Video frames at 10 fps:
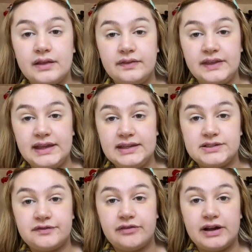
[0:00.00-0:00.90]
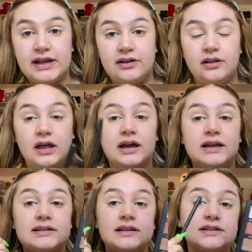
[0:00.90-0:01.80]
these three
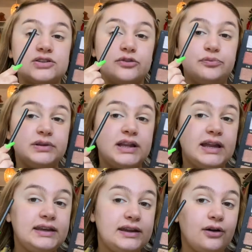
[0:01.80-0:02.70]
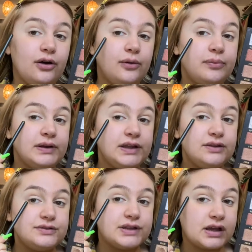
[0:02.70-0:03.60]
colours and sort of blend it up and
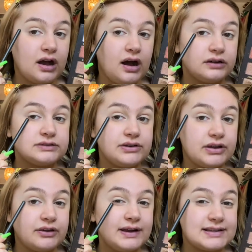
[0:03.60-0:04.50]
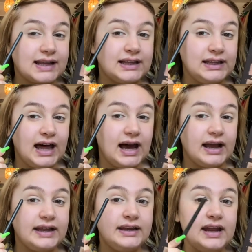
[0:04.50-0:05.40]
use the card so it creates like a
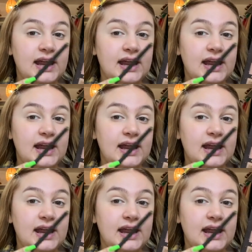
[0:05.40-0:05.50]
line.